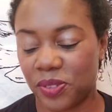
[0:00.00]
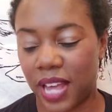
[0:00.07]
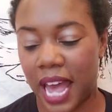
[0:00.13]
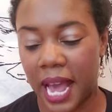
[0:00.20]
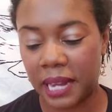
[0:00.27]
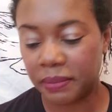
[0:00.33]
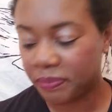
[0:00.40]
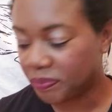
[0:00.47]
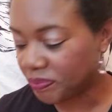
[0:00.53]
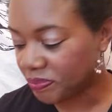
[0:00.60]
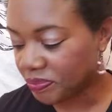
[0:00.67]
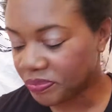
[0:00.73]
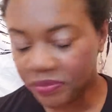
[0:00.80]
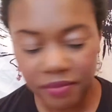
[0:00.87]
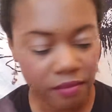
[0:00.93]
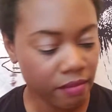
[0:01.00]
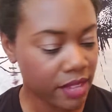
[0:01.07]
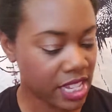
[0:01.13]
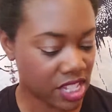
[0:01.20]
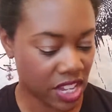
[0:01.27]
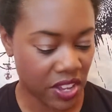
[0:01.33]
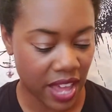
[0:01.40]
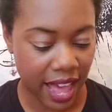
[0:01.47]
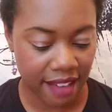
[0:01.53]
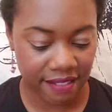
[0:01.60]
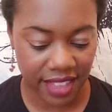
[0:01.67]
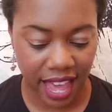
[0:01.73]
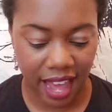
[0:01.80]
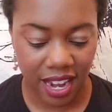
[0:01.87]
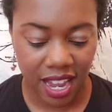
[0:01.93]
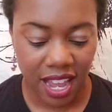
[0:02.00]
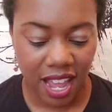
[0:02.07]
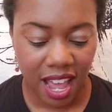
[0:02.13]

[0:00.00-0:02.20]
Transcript: Okay. So you have that.